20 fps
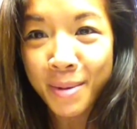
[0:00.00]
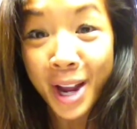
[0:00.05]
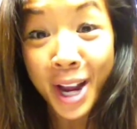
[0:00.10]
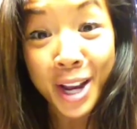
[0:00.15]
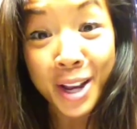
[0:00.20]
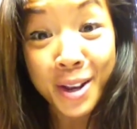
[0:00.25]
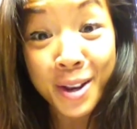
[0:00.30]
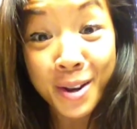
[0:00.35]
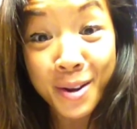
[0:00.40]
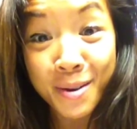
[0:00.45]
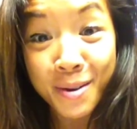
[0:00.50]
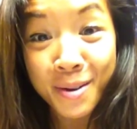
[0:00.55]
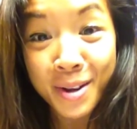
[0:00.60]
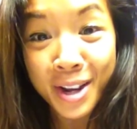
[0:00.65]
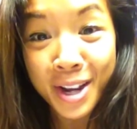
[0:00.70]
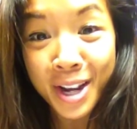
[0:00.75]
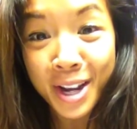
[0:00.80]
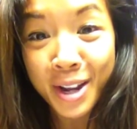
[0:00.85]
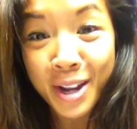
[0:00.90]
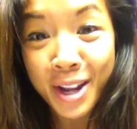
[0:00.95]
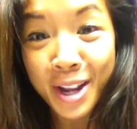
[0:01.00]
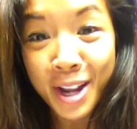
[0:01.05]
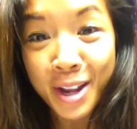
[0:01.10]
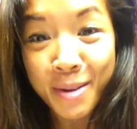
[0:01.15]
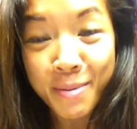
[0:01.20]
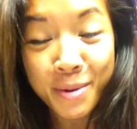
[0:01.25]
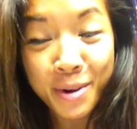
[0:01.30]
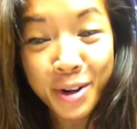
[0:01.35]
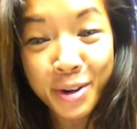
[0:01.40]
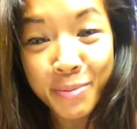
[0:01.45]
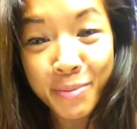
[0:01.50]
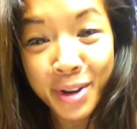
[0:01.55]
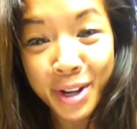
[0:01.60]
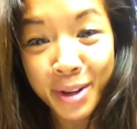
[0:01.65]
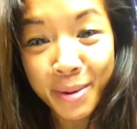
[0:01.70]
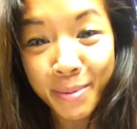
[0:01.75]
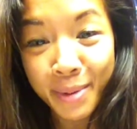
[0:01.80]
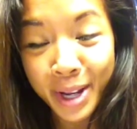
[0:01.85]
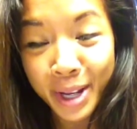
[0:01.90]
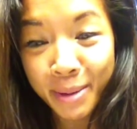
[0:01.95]
I know I am going to bring
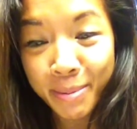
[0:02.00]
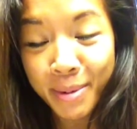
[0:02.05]
the best